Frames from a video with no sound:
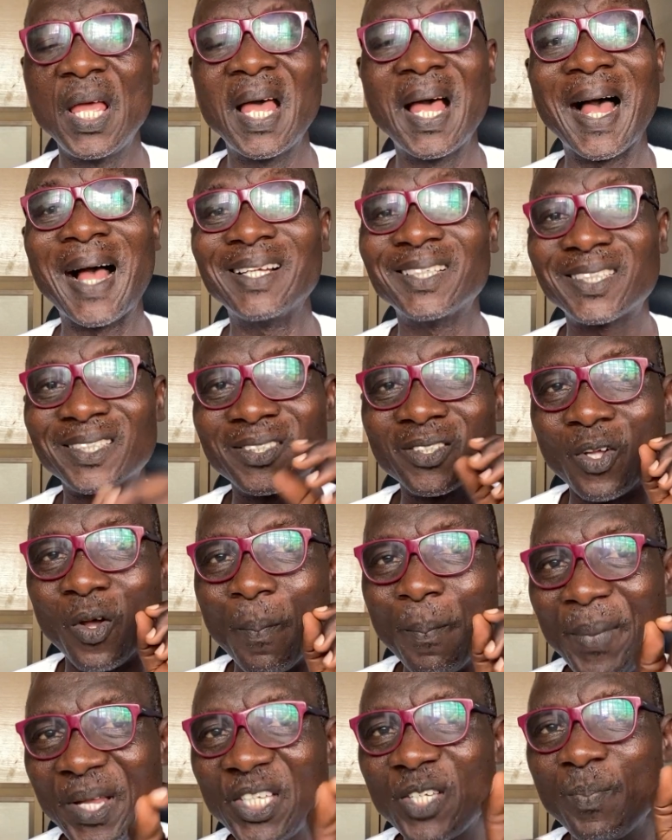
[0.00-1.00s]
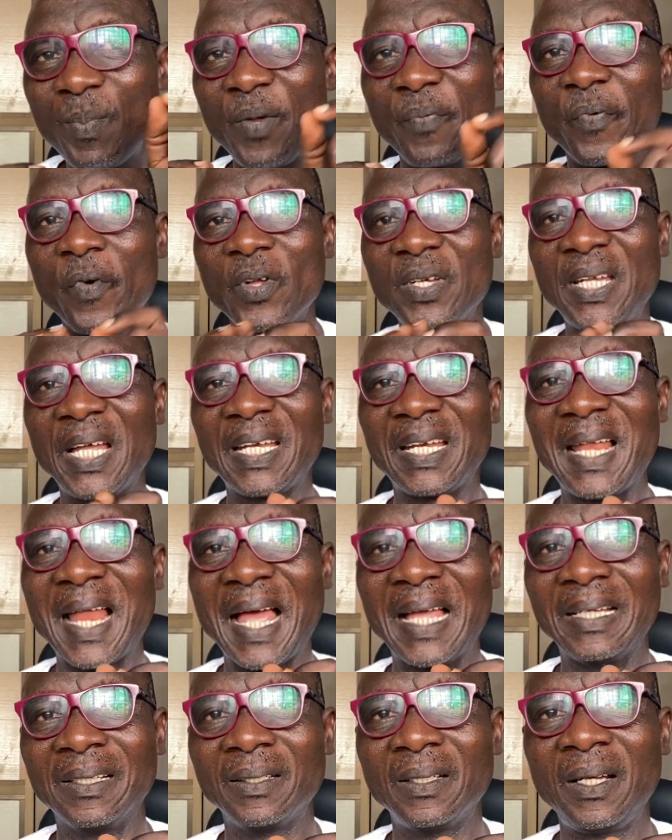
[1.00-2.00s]
And submit before
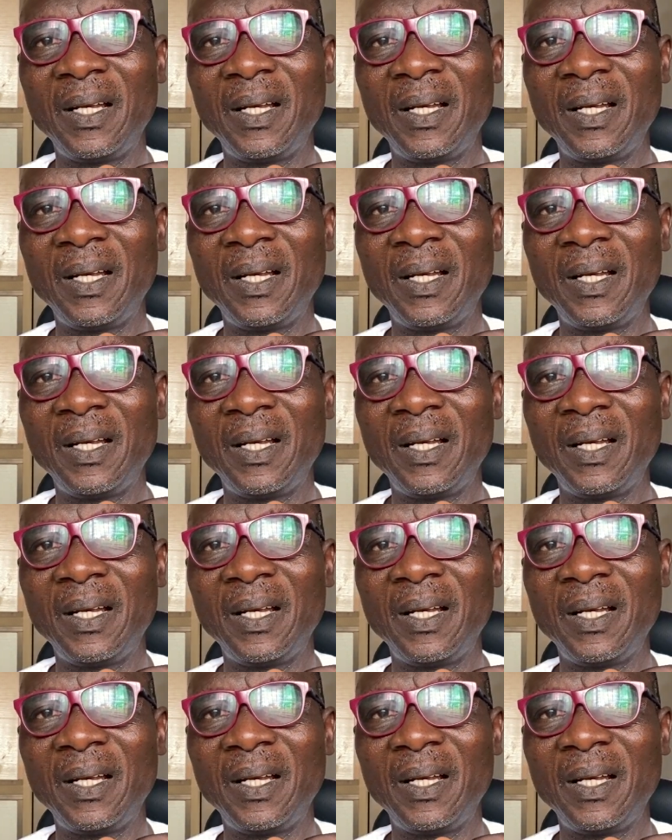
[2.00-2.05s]
deadline.